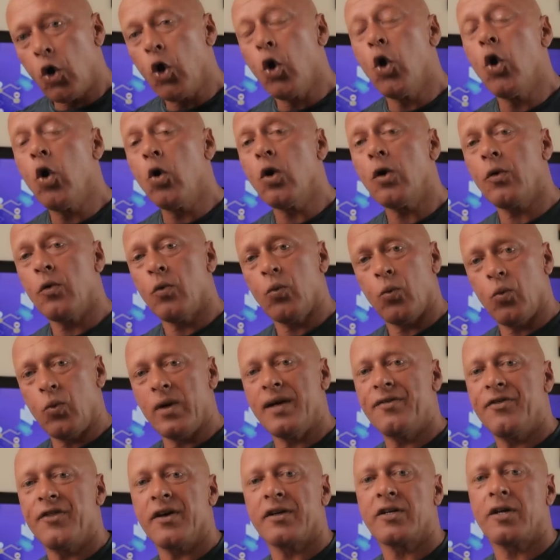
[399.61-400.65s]
All
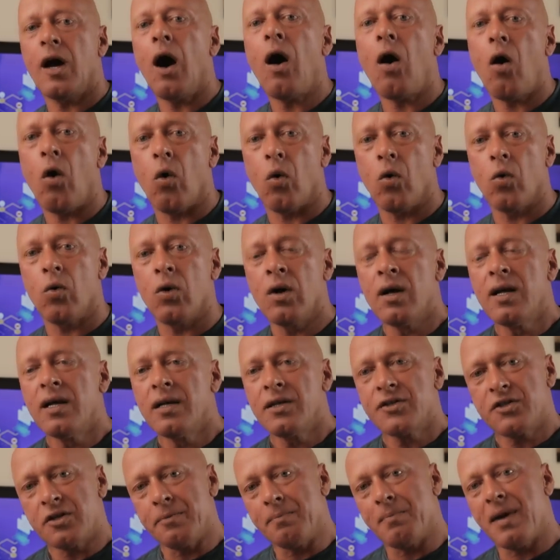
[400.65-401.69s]
with the goal
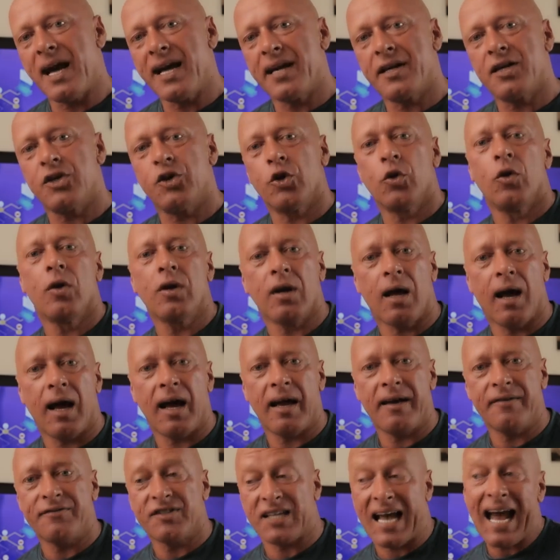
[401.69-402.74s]
to make your
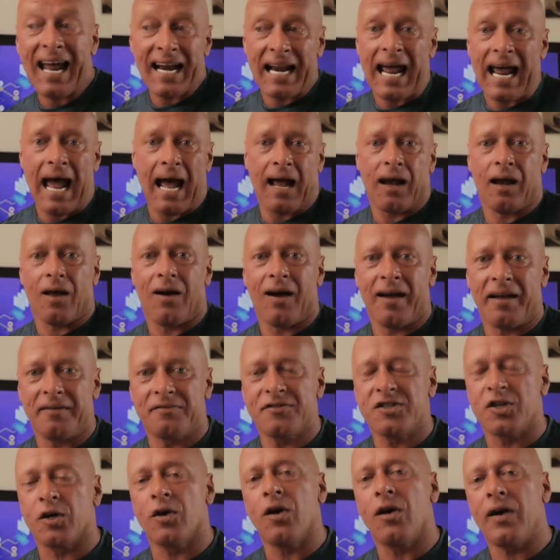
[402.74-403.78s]
lives and our
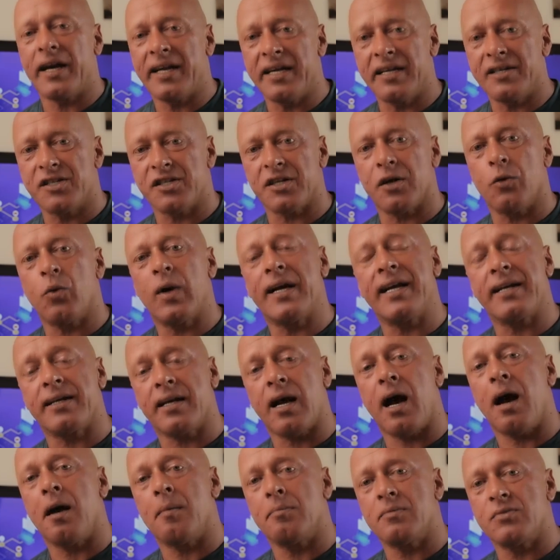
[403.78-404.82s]
lives a lot easier when it
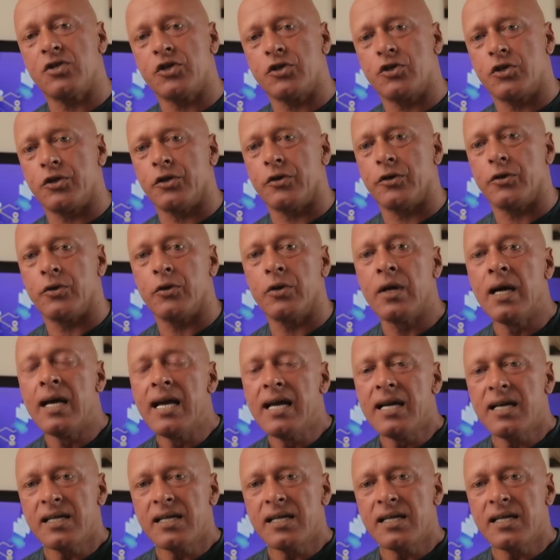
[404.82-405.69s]
comes to